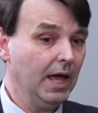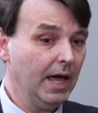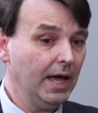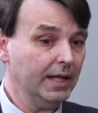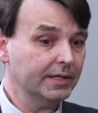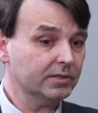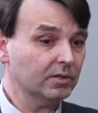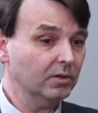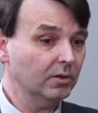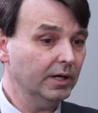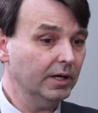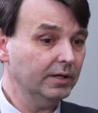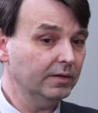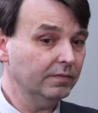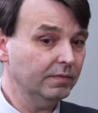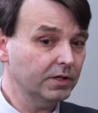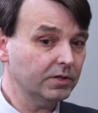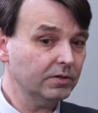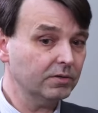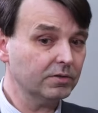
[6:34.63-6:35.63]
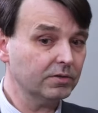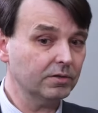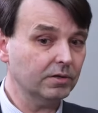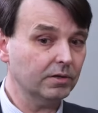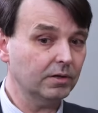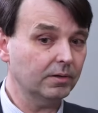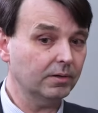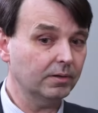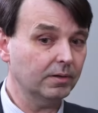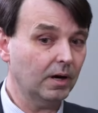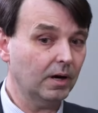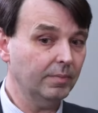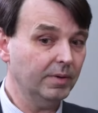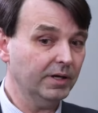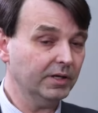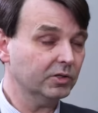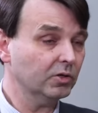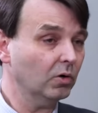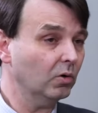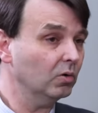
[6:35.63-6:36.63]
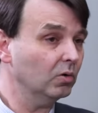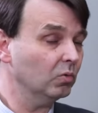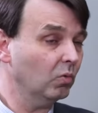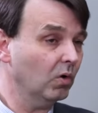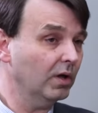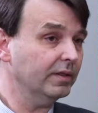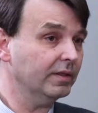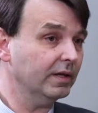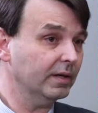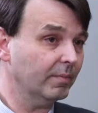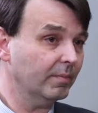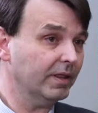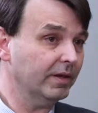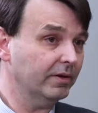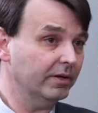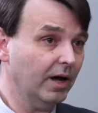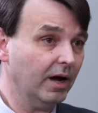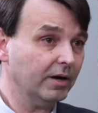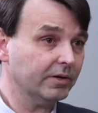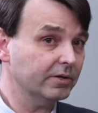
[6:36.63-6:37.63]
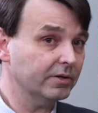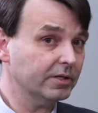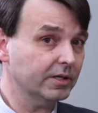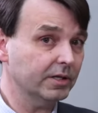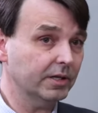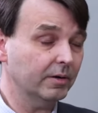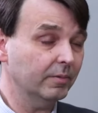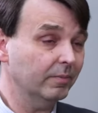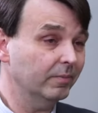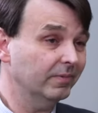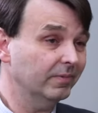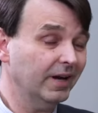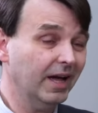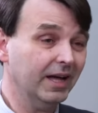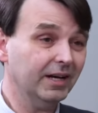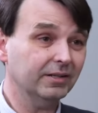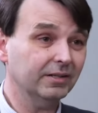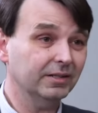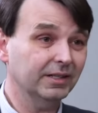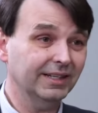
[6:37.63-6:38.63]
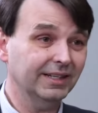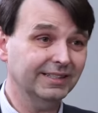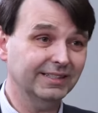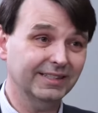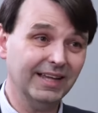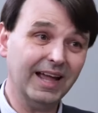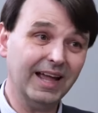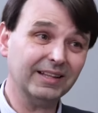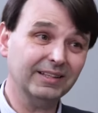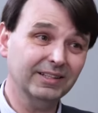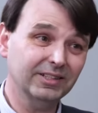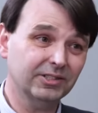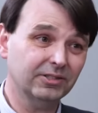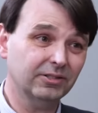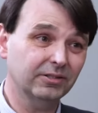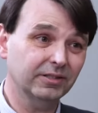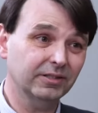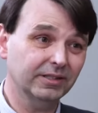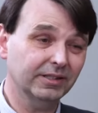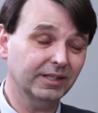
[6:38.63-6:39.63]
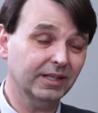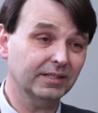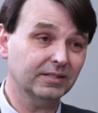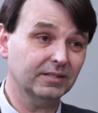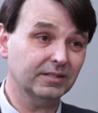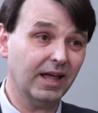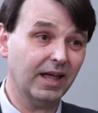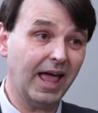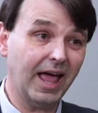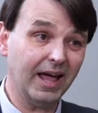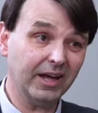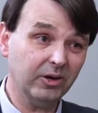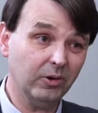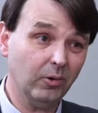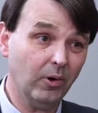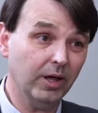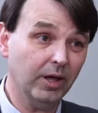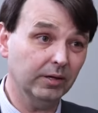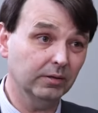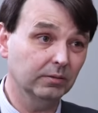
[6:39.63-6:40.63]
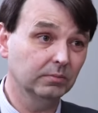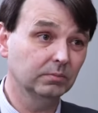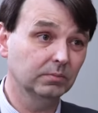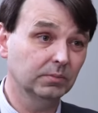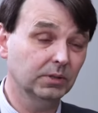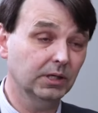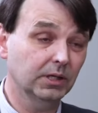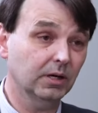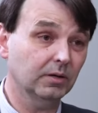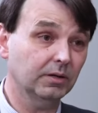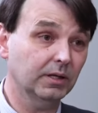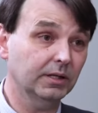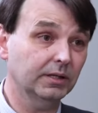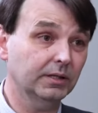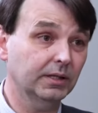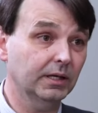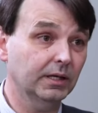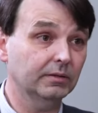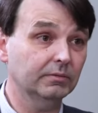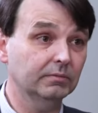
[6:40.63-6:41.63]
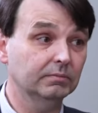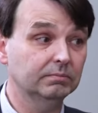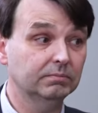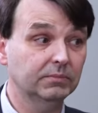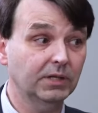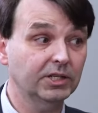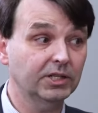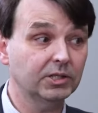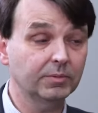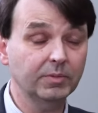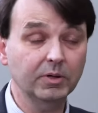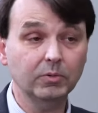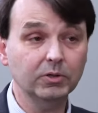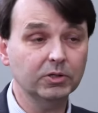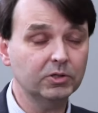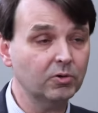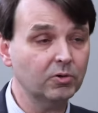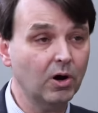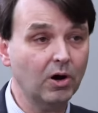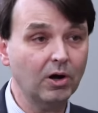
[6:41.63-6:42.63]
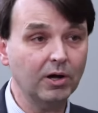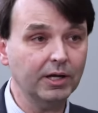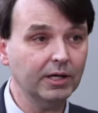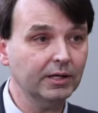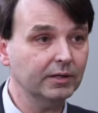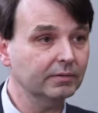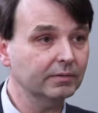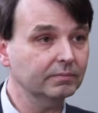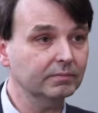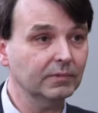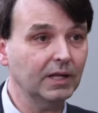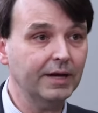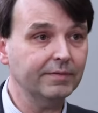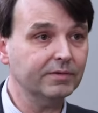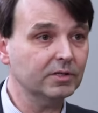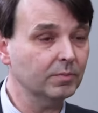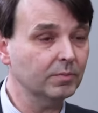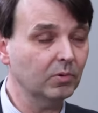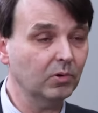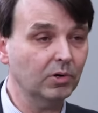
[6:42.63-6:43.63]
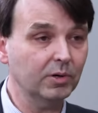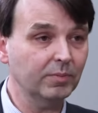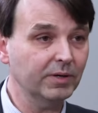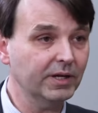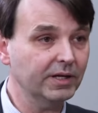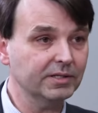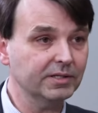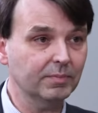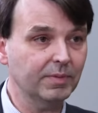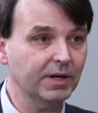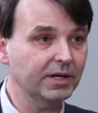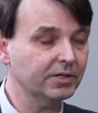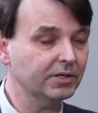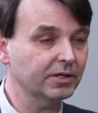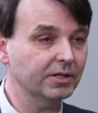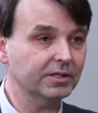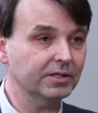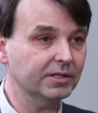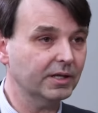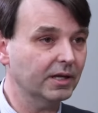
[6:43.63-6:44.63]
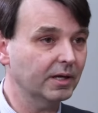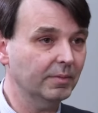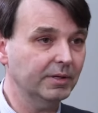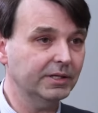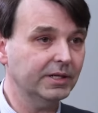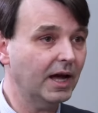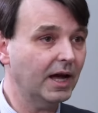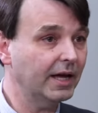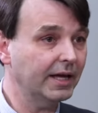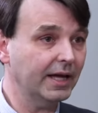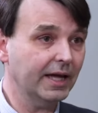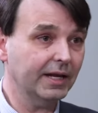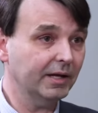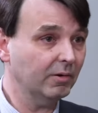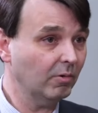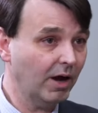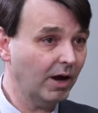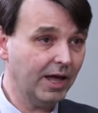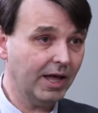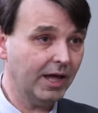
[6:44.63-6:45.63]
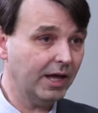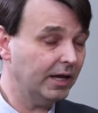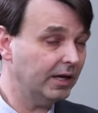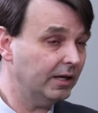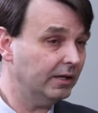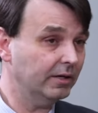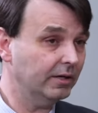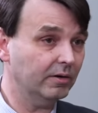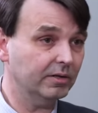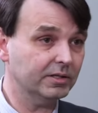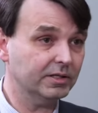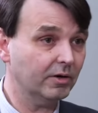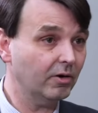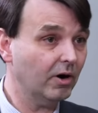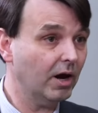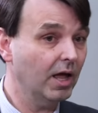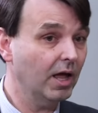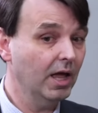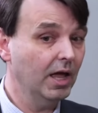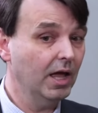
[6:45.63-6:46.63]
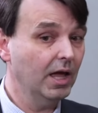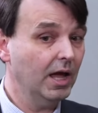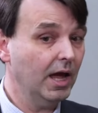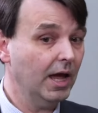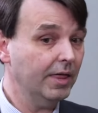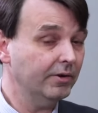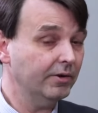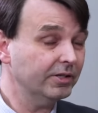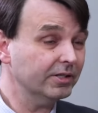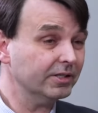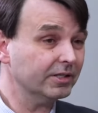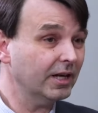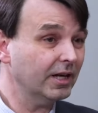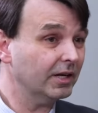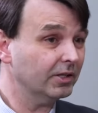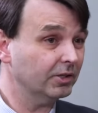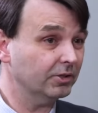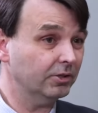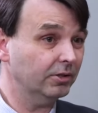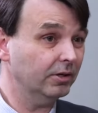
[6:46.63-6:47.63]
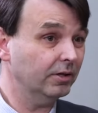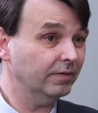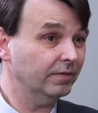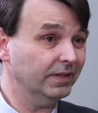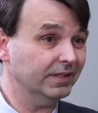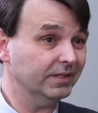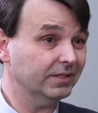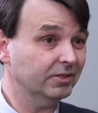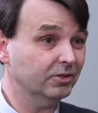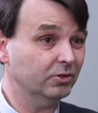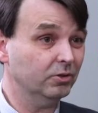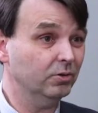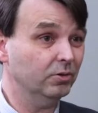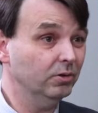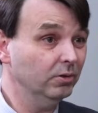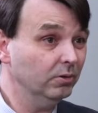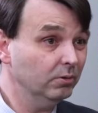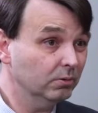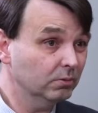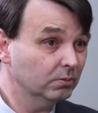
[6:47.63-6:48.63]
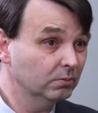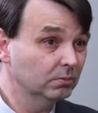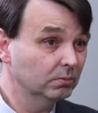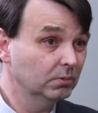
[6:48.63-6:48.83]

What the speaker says: And so individuals are being told one thing by their doctors, and they're not exactly sure that that's accurate, that they should be withdrawing life support because the patient is going to be dying anyway, et cetera. And they're just not sure if it's true.